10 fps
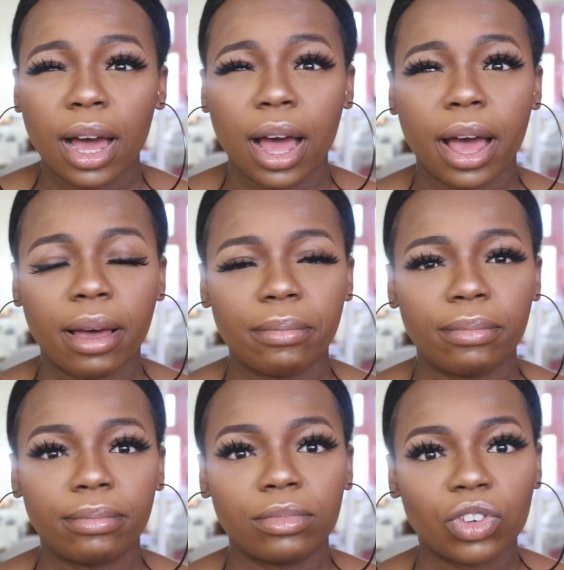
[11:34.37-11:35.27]

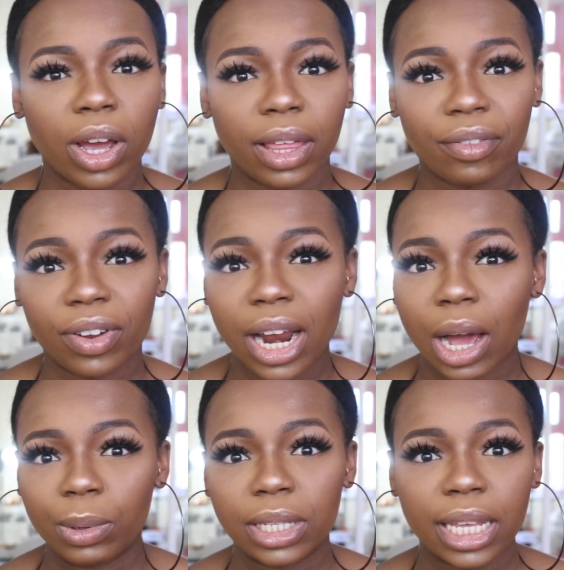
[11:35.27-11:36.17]
Try that for
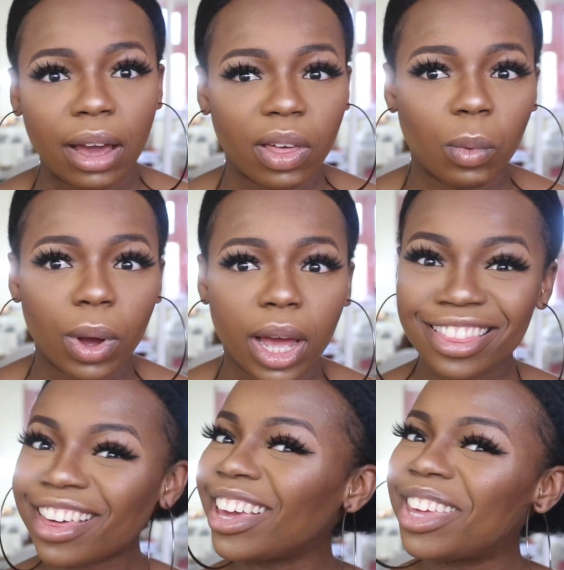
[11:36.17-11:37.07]
now and see how that
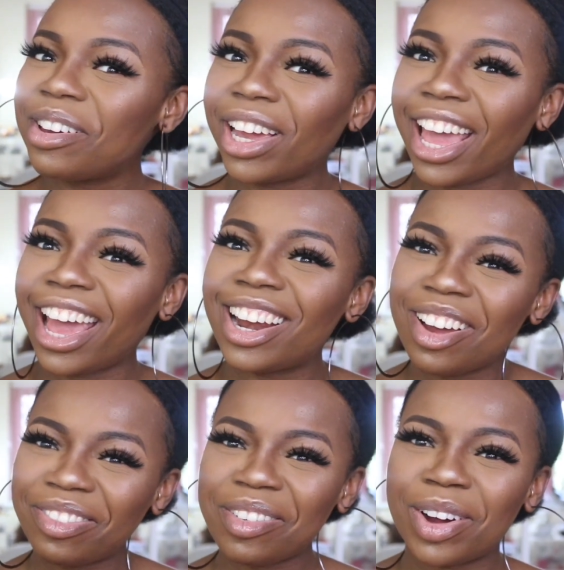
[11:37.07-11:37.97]
works. Thank you
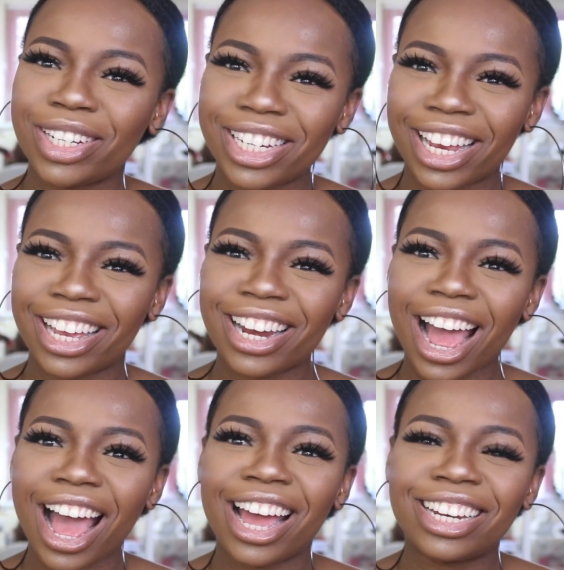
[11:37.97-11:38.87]
again for watching,
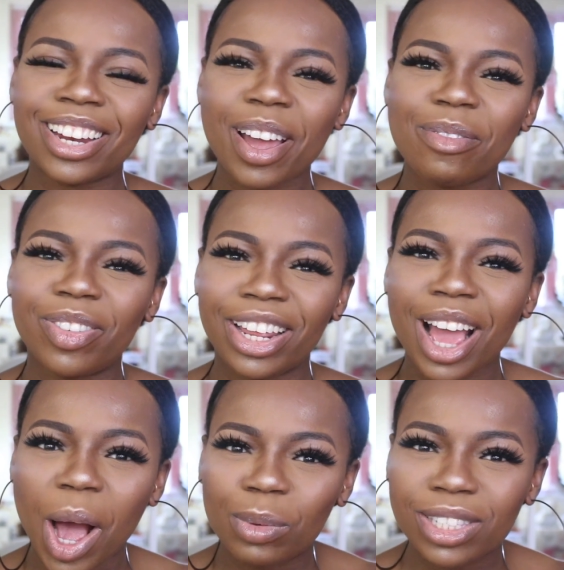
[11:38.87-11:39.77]
and
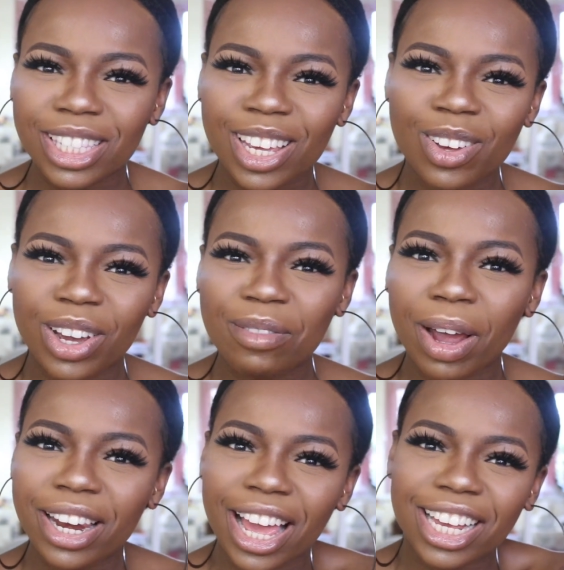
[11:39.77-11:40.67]
hopefully I will see you in
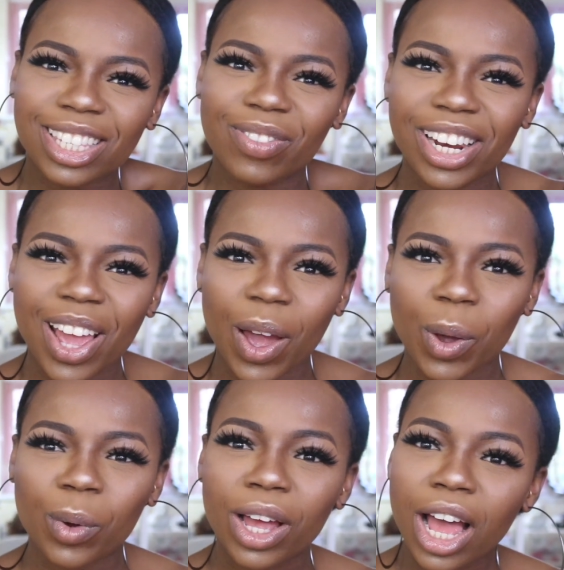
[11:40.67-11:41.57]
my next
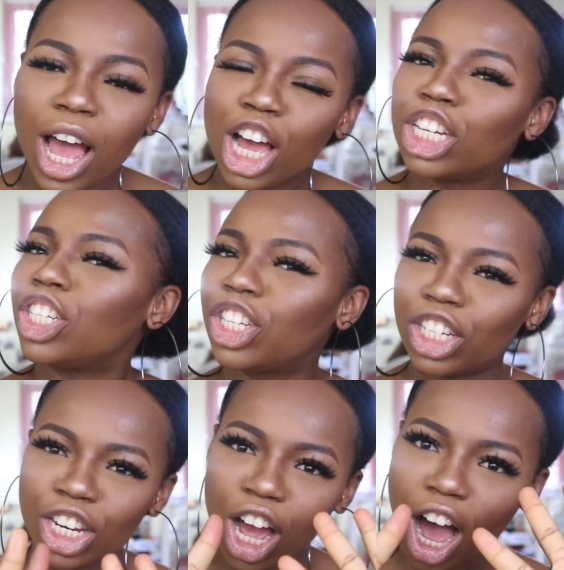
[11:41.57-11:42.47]
video.
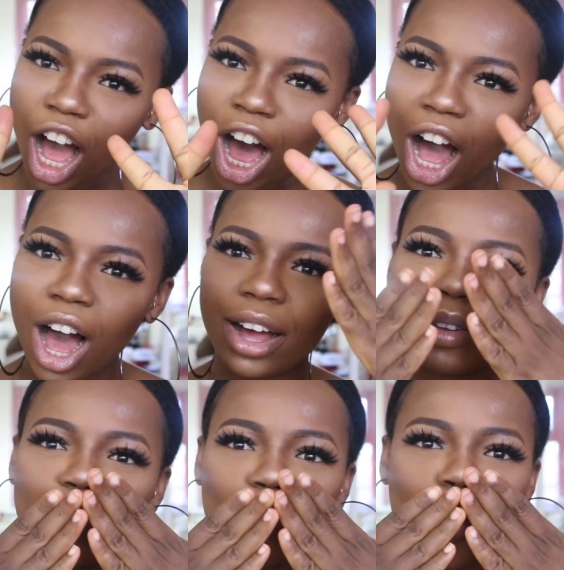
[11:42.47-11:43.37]

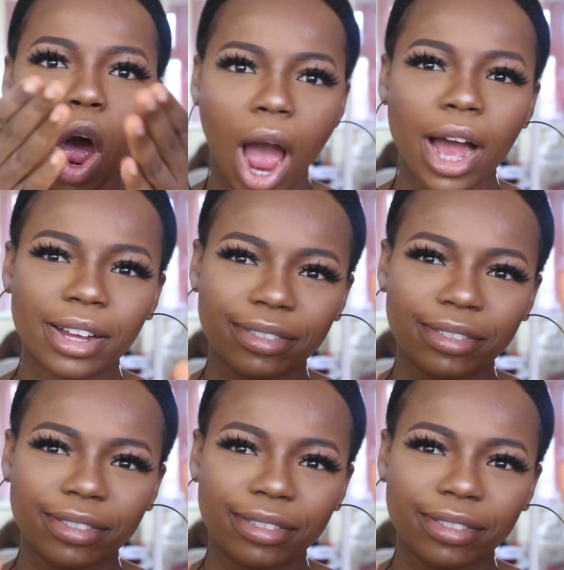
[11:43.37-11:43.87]
Ta-ta!